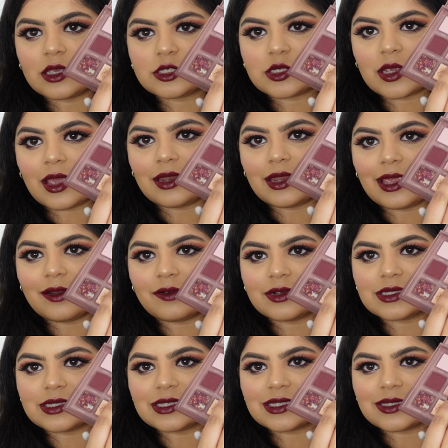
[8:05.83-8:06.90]
shade
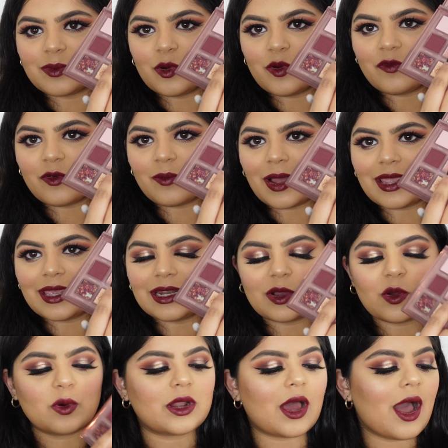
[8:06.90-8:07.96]
Irresistible for my inner
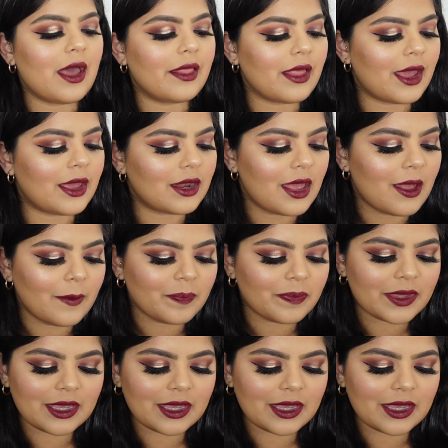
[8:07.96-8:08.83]
corner highlight.